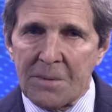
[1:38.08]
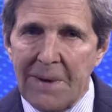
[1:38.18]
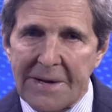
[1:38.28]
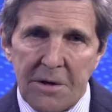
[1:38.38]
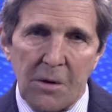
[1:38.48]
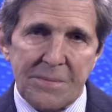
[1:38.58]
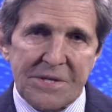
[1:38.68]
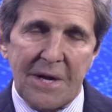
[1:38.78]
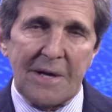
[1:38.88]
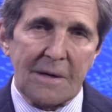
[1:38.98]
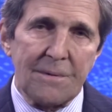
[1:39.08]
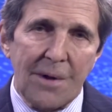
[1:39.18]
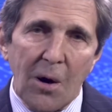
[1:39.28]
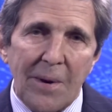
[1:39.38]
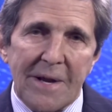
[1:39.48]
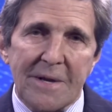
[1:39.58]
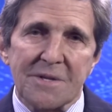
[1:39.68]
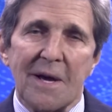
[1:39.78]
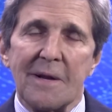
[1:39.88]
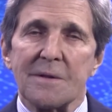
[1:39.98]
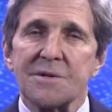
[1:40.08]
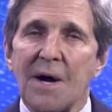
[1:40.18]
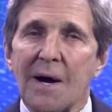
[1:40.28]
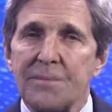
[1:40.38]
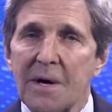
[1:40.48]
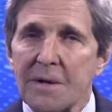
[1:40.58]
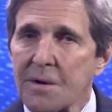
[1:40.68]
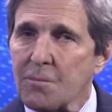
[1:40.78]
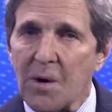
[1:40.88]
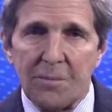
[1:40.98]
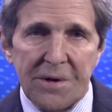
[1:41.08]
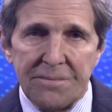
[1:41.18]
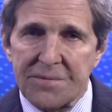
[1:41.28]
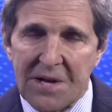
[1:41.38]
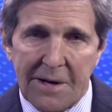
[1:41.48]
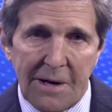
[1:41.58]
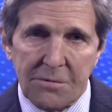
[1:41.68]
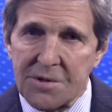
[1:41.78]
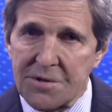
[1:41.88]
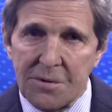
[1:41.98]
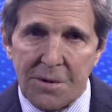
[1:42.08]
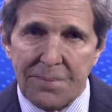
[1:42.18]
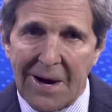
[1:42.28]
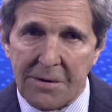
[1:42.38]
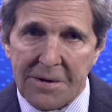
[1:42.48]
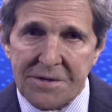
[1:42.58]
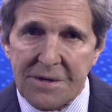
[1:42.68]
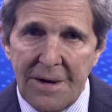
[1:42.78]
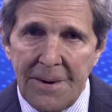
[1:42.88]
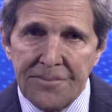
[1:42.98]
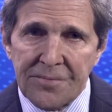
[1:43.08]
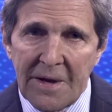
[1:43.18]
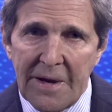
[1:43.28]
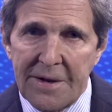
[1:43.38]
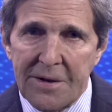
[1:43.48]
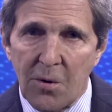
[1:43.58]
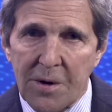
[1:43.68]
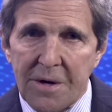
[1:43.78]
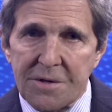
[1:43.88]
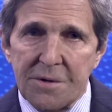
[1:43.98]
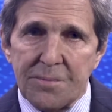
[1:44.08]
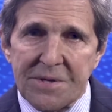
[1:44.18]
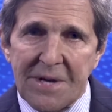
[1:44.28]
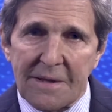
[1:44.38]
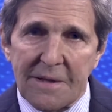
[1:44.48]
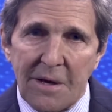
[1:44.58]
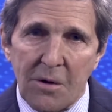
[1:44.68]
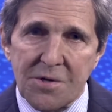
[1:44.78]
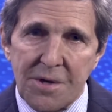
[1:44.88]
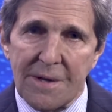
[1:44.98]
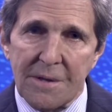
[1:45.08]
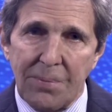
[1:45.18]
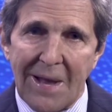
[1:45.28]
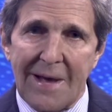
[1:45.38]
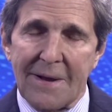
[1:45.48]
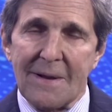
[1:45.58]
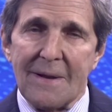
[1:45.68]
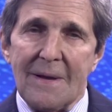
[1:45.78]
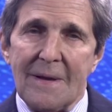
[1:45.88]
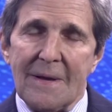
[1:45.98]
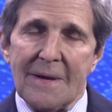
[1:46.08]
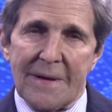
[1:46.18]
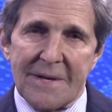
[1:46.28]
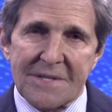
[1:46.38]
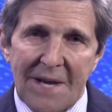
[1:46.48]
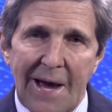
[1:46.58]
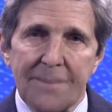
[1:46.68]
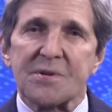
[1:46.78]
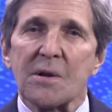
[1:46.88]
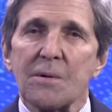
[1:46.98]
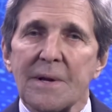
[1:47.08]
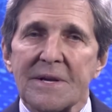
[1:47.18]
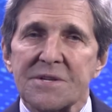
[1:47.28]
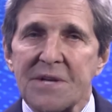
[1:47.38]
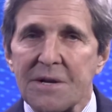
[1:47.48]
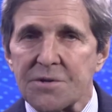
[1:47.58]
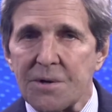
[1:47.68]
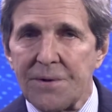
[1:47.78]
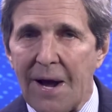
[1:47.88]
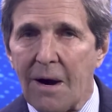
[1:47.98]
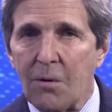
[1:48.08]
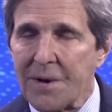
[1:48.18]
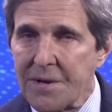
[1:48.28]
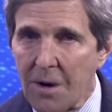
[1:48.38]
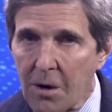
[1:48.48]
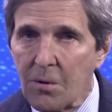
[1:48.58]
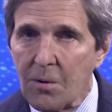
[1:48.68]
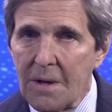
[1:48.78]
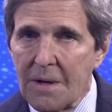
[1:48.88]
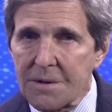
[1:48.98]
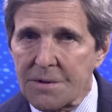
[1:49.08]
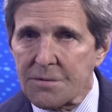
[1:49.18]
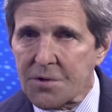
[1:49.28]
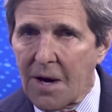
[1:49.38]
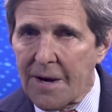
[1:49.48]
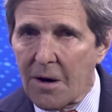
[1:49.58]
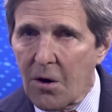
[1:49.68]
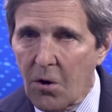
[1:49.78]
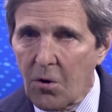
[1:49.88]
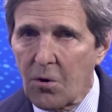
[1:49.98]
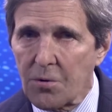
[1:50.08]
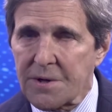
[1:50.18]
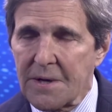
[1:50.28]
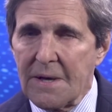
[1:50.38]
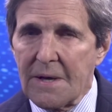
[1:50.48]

Make no mistake, nobody is getting the job done on what we set out to do in Paris. And in order to protect the ocean and the planet, it is absolutely essential now, we know, to try to hold